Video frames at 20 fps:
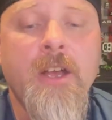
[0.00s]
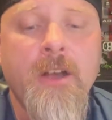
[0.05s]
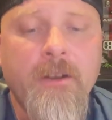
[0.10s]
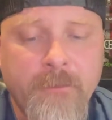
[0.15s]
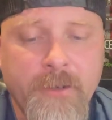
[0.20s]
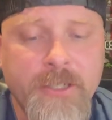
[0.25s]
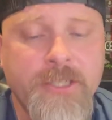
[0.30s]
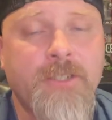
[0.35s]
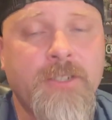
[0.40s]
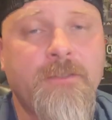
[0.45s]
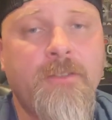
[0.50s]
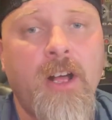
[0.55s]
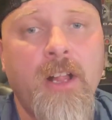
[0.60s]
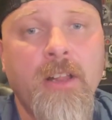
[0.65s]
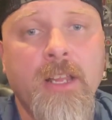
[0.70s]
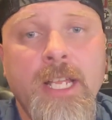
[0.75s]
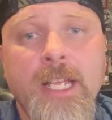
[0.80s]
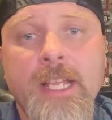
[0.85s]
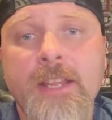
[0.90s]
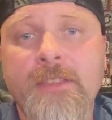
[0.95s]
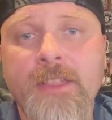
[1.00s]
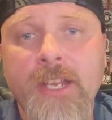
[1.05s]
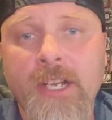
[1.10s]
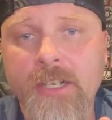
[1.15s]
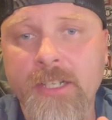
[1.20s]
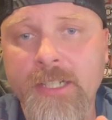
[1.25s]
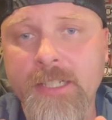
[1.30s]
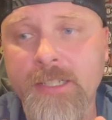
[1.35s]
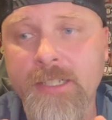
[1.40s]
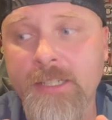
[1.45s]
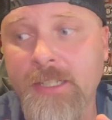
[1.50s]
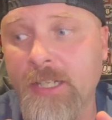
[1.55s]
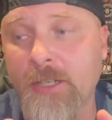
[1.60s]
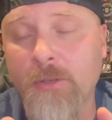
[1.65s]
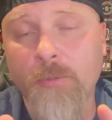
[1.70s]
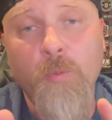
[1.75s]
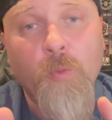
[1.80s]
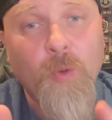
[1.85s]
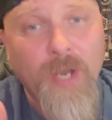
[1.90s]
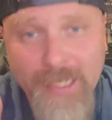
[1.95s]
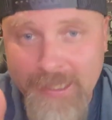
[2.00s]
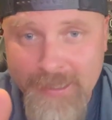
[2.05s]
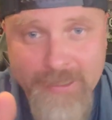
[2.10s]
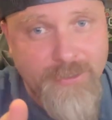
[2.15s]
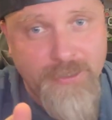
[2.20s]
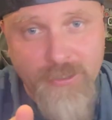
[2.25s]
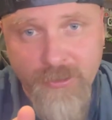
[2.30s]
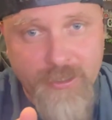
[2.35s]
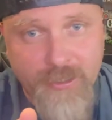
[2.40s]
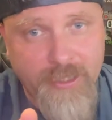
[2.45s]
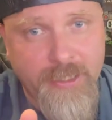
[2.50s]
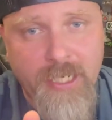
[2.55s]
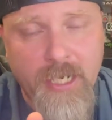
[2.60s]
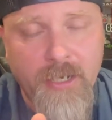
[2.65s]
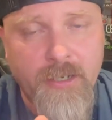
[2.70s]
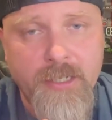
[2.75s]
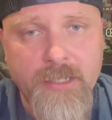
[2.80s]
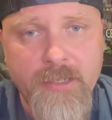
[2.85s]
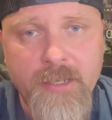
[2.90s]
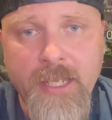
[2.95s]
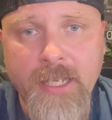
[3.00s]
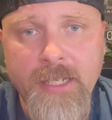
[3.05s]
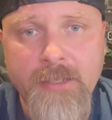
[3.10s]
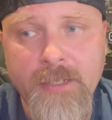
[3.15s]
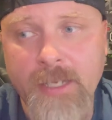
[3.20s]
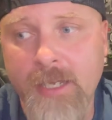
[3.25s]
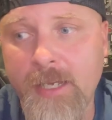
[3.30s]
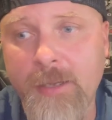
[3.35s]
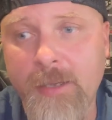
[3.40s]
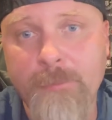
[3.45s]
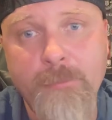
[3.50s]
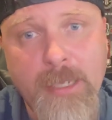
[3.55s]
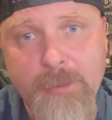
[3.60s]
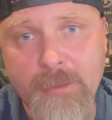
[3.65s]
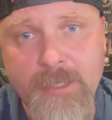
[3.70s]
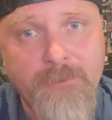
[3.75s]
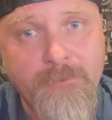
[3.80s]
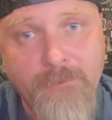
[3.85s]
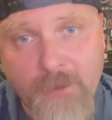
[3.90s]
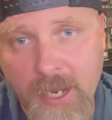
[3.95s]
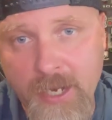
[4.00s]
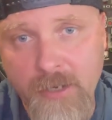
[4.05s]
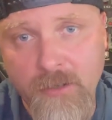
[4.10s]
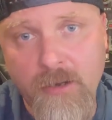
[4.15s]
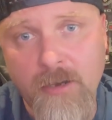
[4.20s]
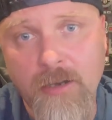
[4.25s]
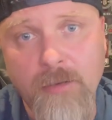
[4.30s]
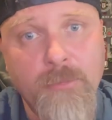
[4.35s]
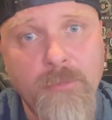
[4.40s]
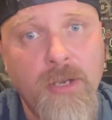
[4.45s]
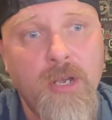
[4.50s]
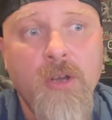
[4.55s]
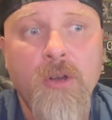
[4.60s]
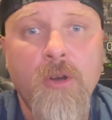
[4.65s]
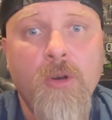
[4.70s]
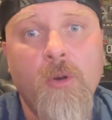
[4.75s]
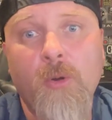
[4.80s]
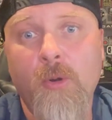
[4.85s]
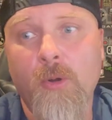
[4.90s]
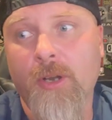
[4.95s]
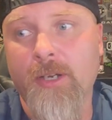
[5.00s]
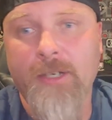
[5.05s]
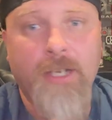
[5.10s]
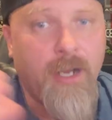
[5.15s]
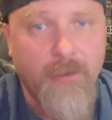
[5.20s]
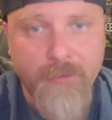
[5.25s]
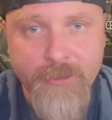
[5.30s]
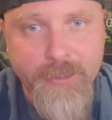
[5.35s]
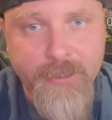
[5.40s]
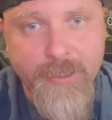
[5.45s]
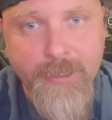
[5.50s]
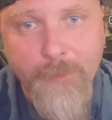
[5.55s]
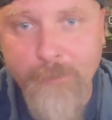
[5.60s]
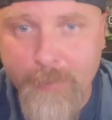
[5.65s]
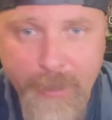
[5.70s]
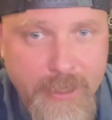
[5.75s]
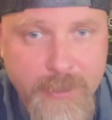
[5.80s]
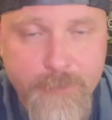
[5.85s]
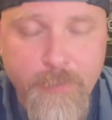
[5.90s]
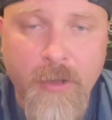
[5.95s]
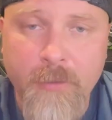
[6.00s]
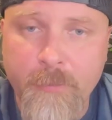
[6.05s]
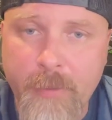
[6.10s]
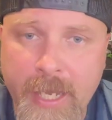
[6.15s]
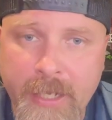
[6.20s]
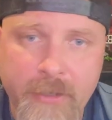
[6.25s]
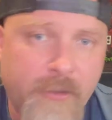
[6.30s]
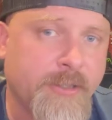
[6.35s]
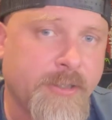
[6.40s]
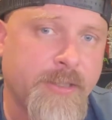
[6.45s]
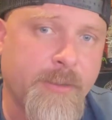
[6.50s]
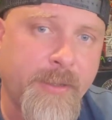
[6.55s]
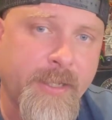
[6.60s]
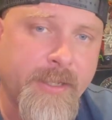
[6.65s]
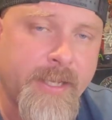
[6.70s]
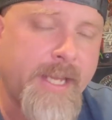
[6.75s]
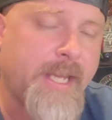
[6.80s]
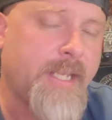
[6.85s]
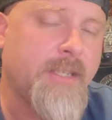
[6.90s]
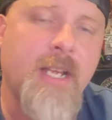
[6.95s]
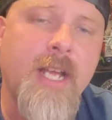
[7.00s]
First of all, they're way easier to carry than maybe a firearm or obviously a baseball bat or something like that.